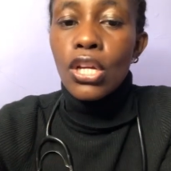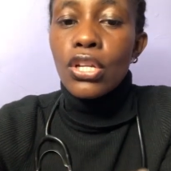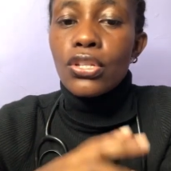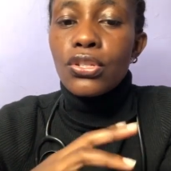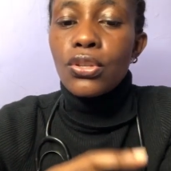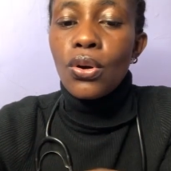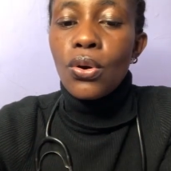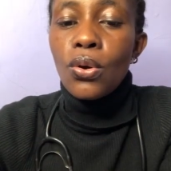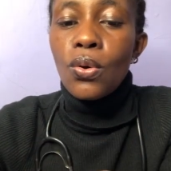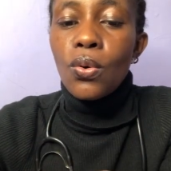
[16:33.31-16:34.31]

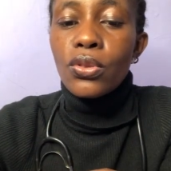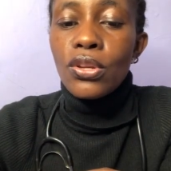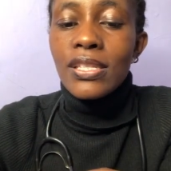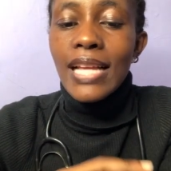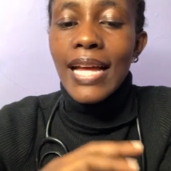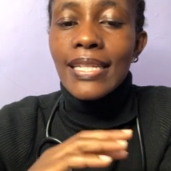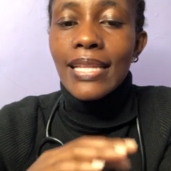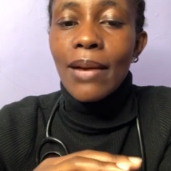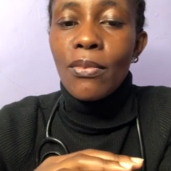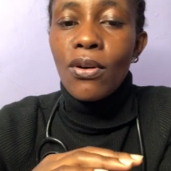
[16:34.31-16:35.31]
So those are
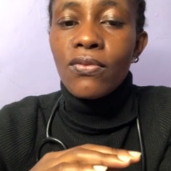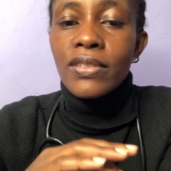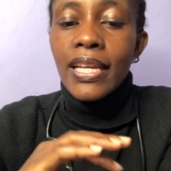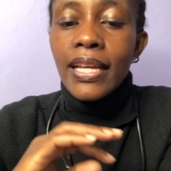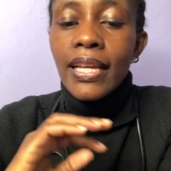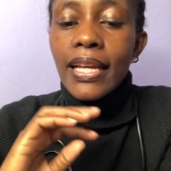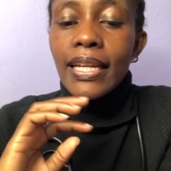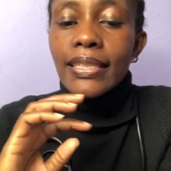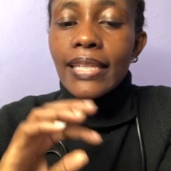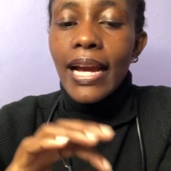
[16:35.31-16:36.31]
some of the
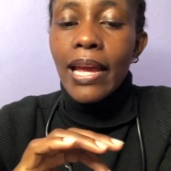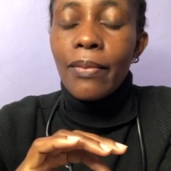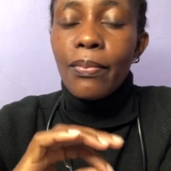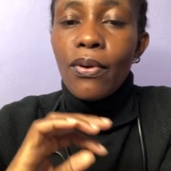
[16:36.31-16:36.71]
types